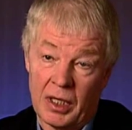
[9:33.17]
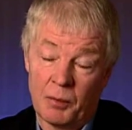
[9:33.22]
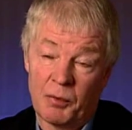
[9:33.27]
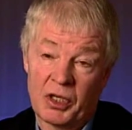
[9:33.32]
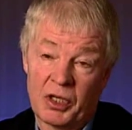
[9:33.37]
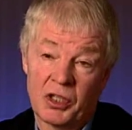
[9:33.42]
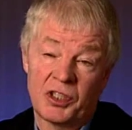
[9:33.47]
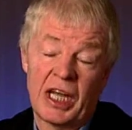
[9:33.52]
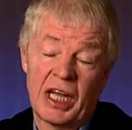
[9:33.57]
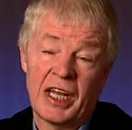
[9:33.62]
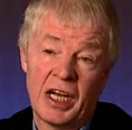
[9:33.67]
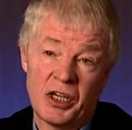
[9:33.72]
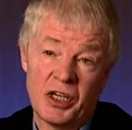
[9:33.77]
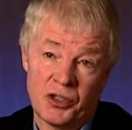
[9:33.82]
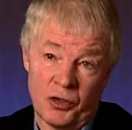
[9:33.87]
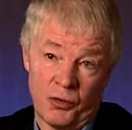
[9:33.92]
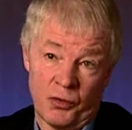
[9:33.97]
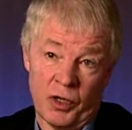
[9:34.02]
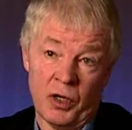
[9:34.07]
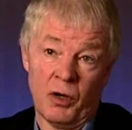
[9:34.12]
Because that is
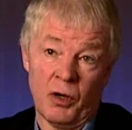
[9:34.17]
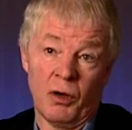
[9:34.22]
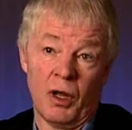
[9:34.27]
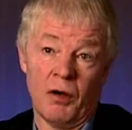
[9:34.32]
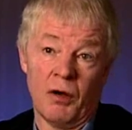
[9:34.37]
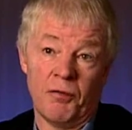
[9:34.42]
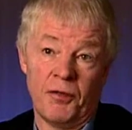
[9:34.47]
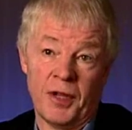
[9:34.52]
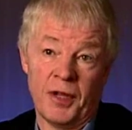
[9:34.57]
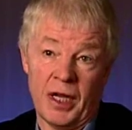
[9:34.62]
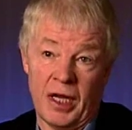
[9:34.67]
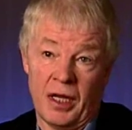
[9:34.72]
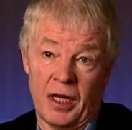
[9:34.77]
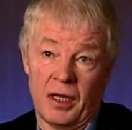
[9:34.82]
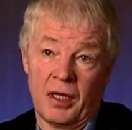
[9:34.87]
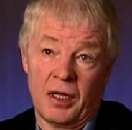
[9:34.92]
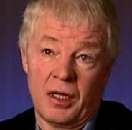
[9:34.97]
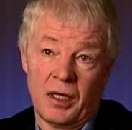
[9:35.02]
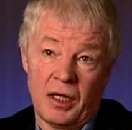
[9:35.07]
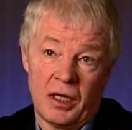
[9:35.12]
the role of
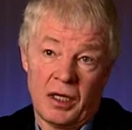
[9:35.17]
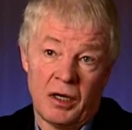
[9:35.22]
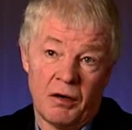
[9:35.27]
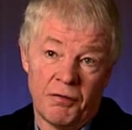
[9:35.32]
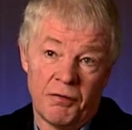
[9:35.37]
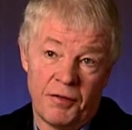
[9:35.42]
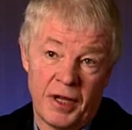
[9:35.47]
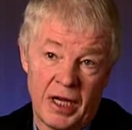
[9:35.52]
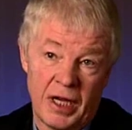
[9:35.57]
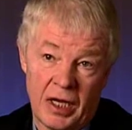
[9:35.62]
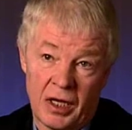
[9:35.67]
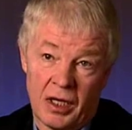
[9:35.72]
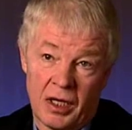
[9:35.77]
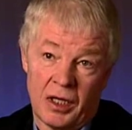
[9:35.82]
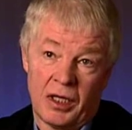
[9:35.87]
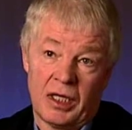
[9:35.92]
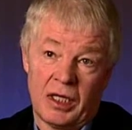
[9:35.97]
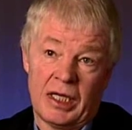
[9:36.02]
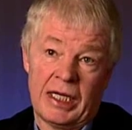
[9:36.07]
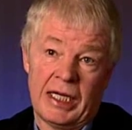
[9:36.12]
the
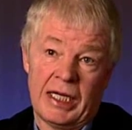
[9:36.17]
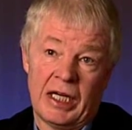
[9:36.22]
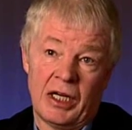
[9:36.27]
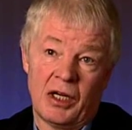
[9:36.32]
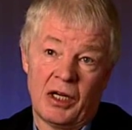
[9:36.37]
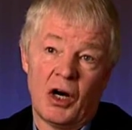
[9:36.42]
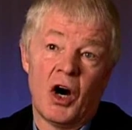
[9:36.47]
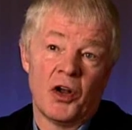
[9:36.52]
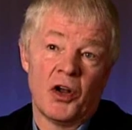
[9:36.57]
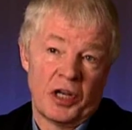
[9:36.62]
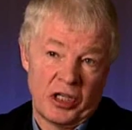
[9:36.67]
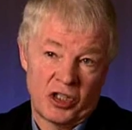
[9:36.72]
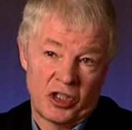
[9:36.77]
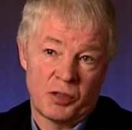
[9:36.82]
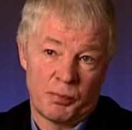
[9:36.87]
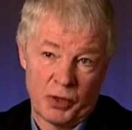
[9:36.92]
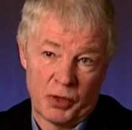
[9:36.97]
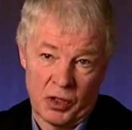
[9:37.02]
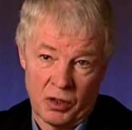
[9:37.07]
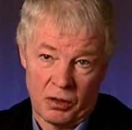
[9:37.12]

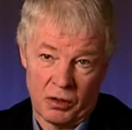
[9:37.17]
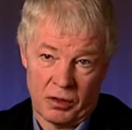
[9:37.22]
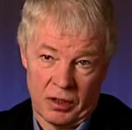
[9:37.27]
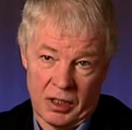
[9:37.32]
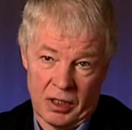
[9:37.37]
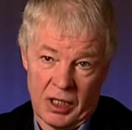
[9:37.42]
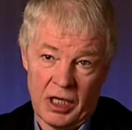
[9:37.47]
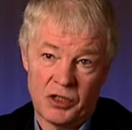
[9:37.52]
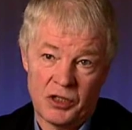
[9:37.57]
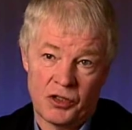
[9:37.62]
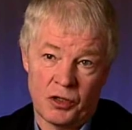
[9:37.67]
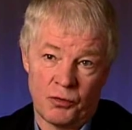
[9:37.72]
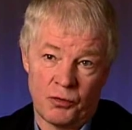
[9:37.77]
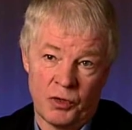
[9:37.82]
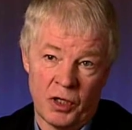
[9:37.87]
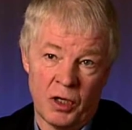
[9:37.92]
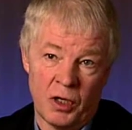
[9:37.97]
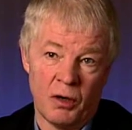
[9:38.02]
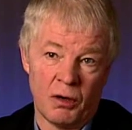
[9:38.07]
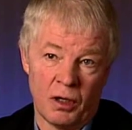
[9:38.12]
honest broker. It's the
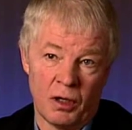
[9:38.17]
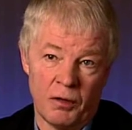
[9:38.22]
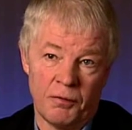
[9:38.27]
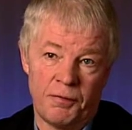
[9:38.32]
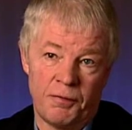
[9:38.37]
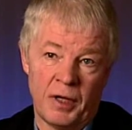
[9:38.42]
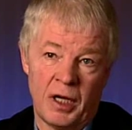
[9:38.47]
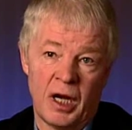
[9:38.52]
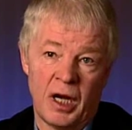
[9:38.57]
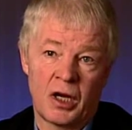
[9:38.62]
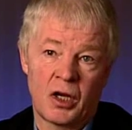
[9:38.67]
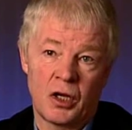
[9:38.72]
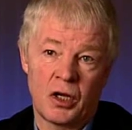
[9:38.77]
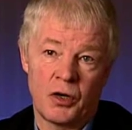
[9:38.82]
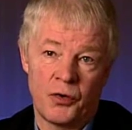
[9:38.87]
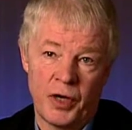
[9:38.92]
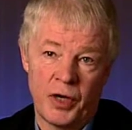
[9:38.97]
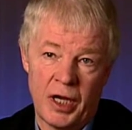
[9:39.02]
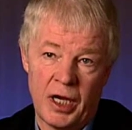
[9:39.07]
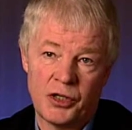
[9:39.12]
role of a
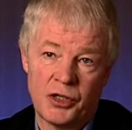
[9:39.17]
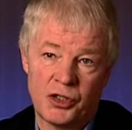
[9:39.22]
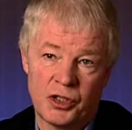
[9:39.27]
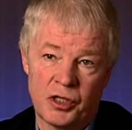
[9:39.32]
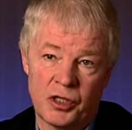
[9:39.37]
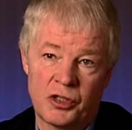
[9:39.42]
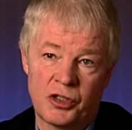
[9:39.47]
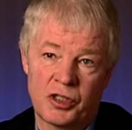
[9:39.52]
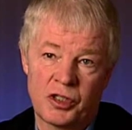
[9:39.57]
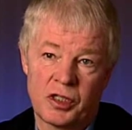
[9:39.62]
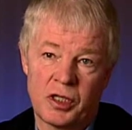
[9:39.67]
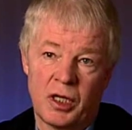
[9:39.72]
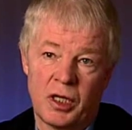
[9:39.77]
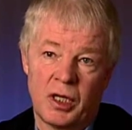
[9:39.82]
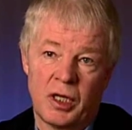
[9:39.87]
courageous,